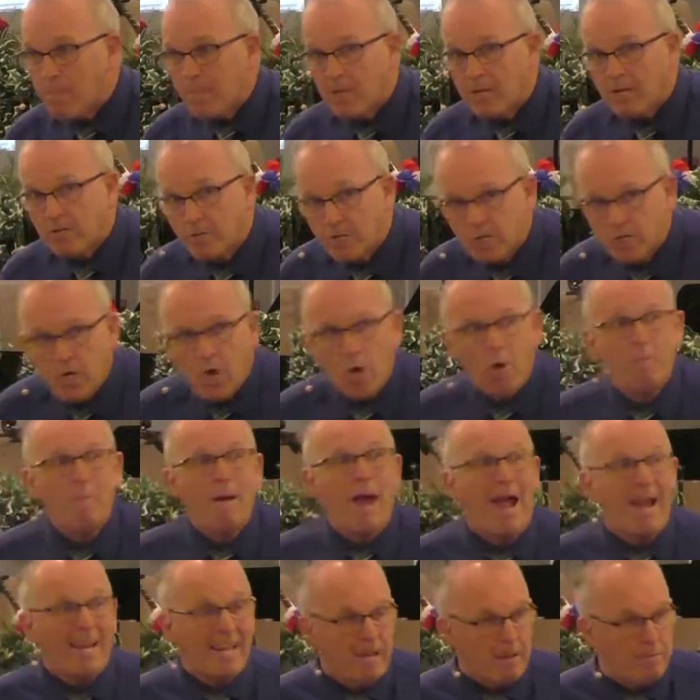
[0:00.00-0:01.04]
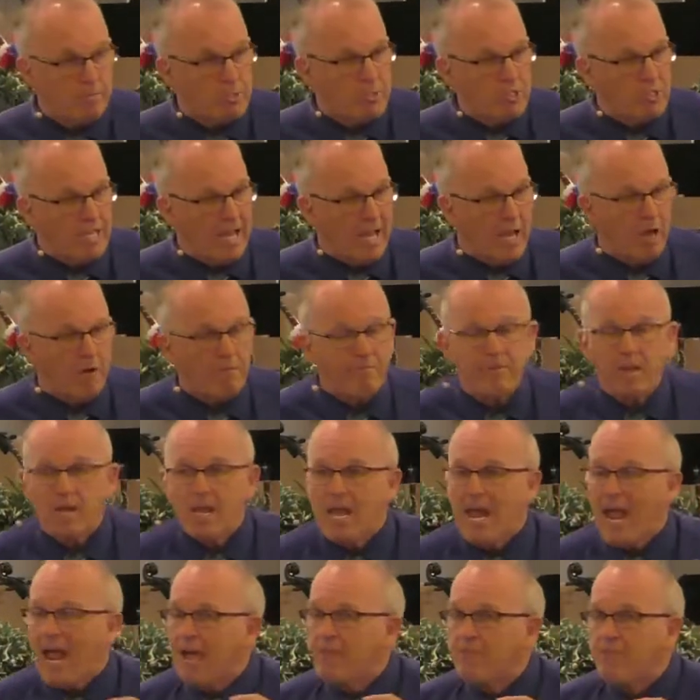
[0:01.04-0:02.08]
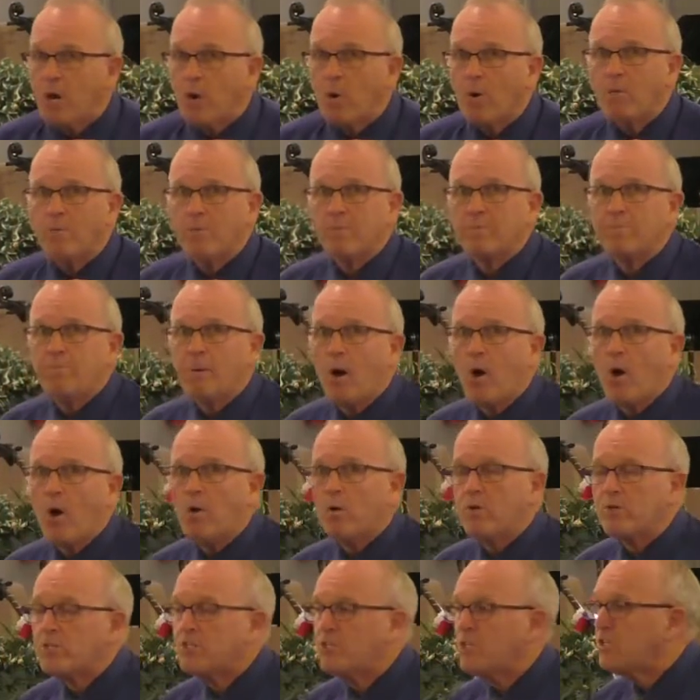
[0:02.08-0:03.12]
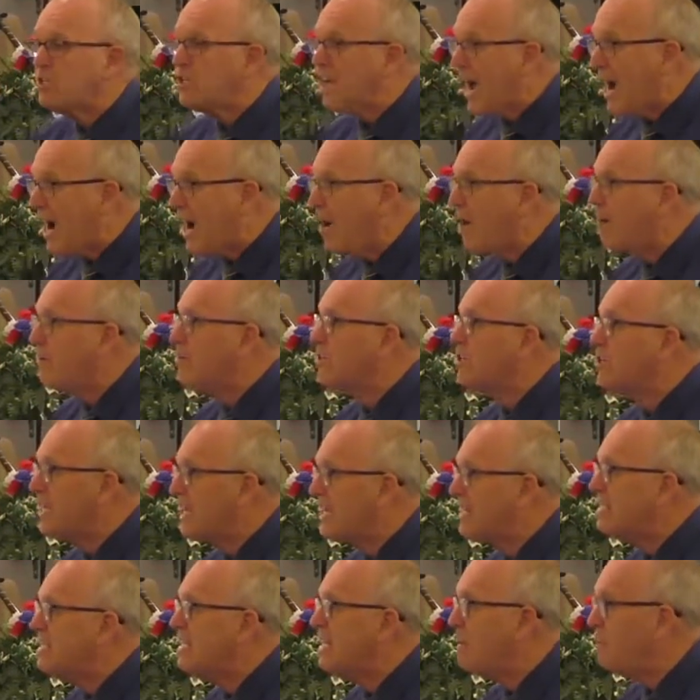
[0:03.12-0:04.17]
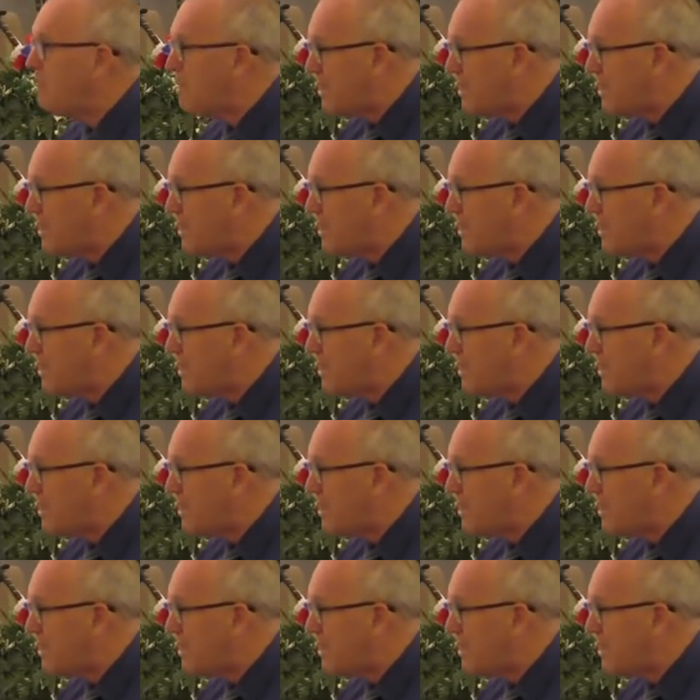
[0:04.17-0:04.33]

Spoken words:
to go back himself, and though it was Paul's desire to send Timothy